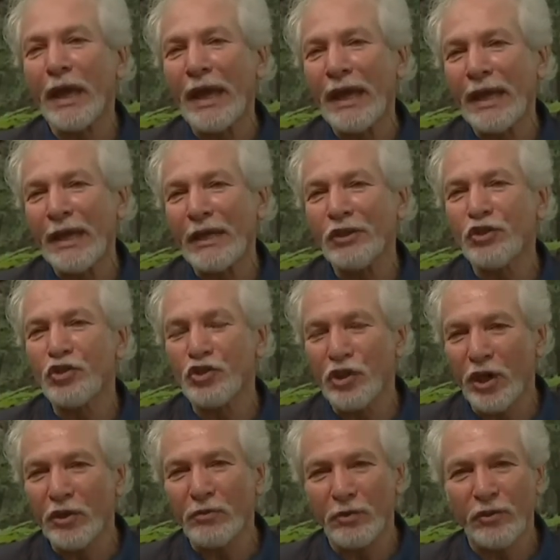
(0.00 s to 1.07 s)
a
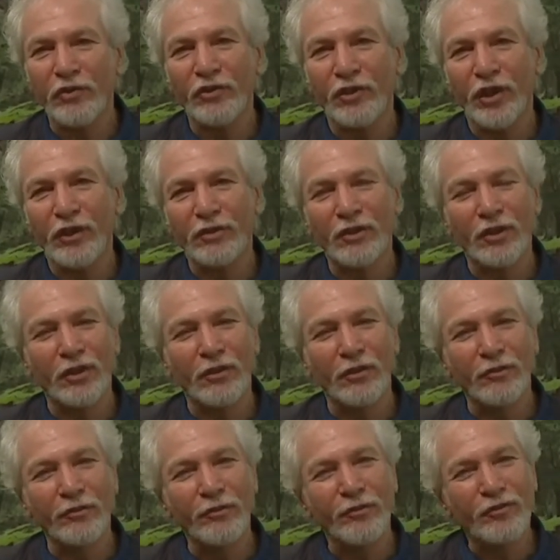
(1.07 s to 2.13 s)
general set
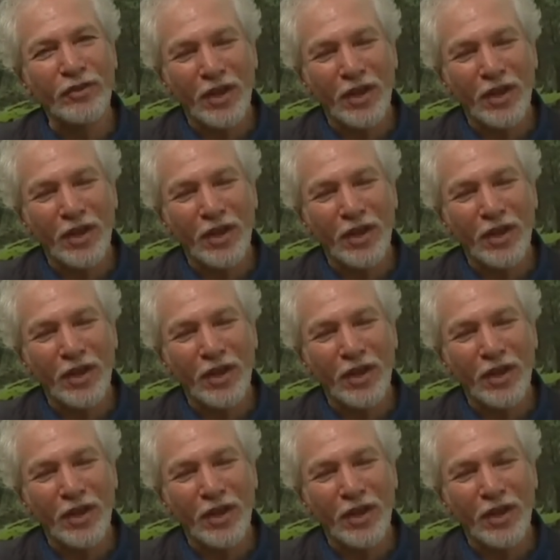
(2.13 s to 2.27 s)
of